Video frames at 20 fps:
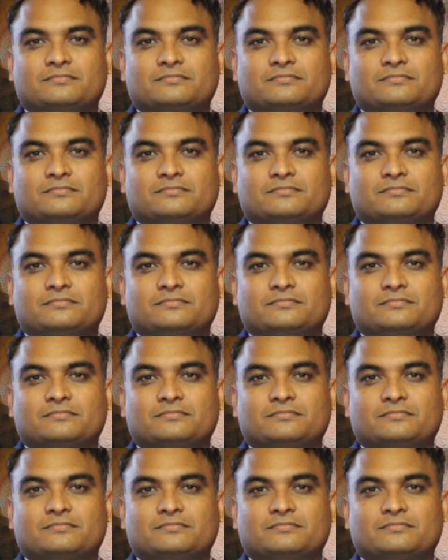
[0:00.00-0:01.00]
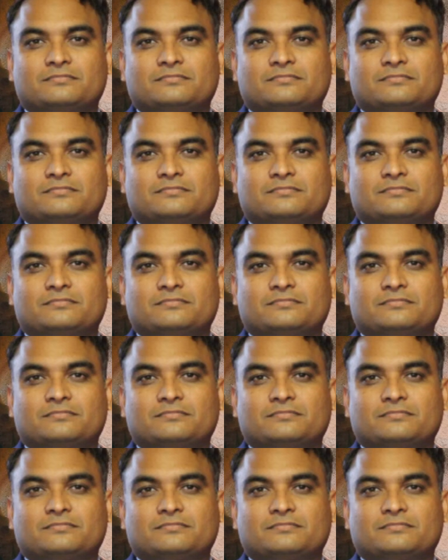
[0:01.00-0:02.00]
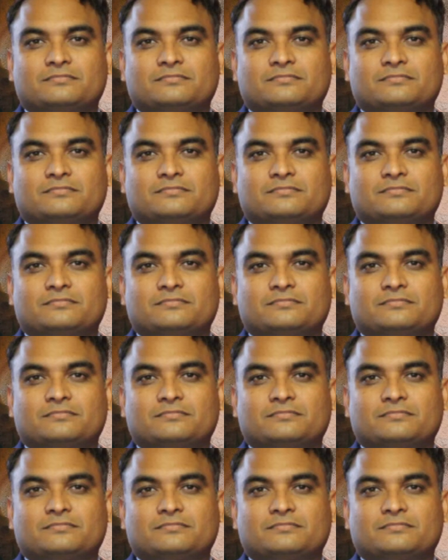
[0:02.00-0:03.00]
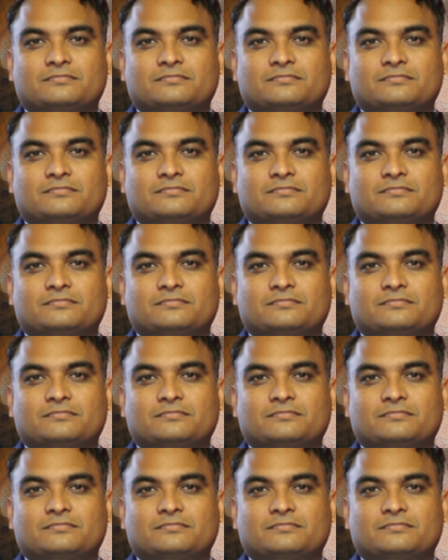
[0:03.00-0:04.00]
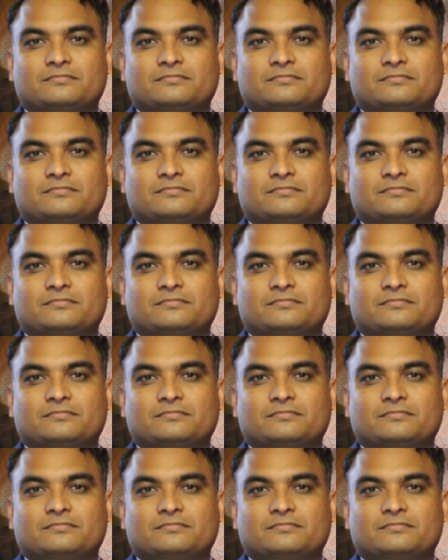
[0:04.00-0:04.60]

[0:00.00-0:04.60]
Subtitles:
The face doesn't move, so there is nothing to read.